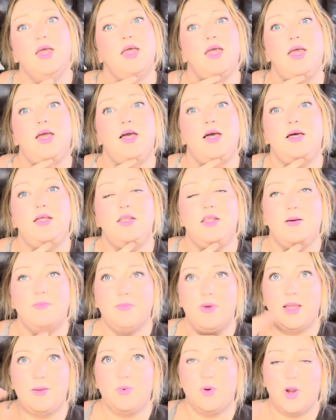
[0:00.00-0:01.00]
And
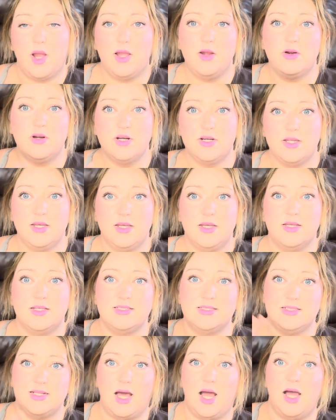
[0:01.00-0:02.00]
my priority
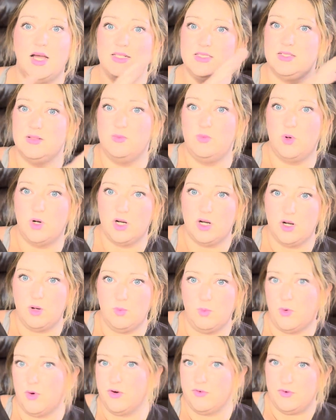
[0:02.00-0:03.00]
is not to work
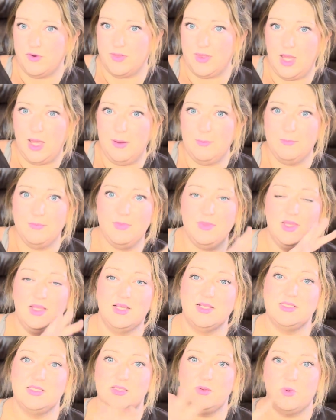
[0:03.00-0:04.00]
more for them.
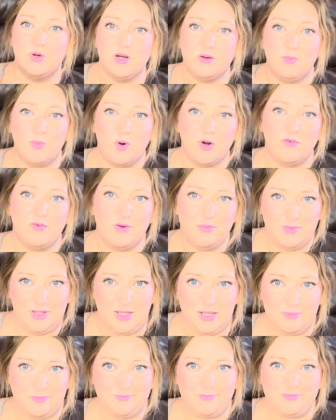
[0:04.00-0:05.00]
It's to work more for
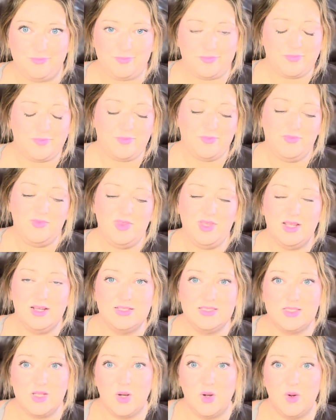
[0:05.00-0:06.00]
me.
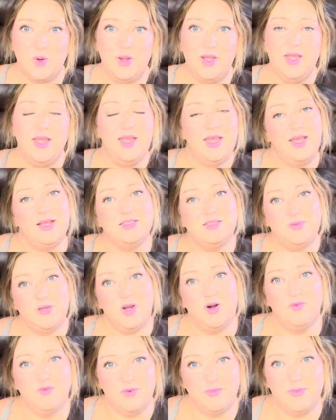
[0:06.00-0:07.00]
So, and to be
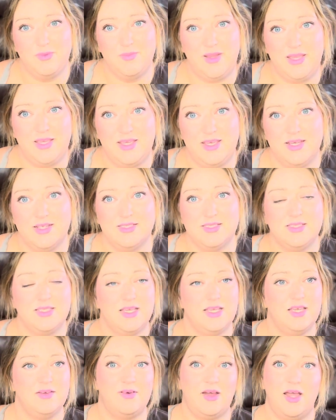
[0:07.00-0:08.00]
home from my kids.
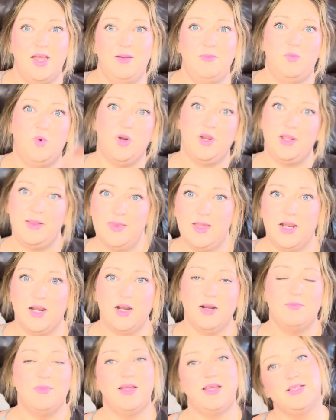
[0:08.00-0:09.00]
Like if I'm working
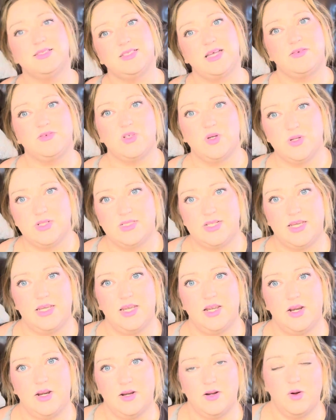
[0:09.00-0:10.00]
there, my kids have to go to
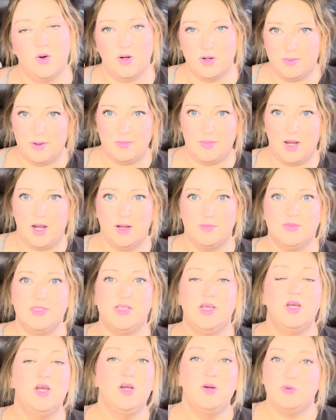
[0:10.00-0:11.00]
daycare or to my mom's,
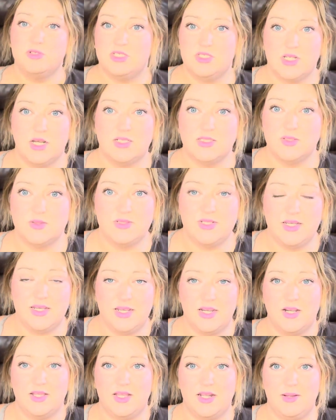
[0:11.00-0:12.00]
which is also a
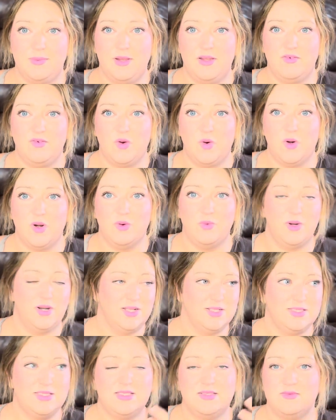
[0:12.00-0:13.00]
daycare that I pay for when
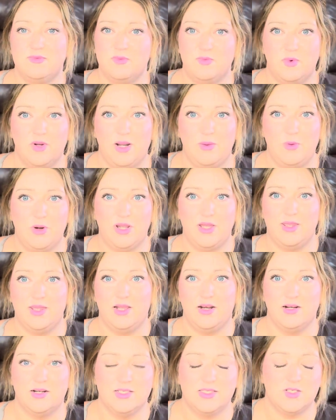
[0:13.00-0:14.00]
it's when I'm working
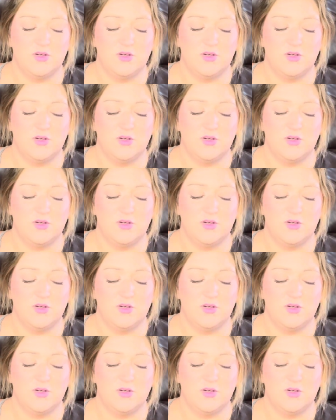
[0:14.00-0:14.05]
there and it's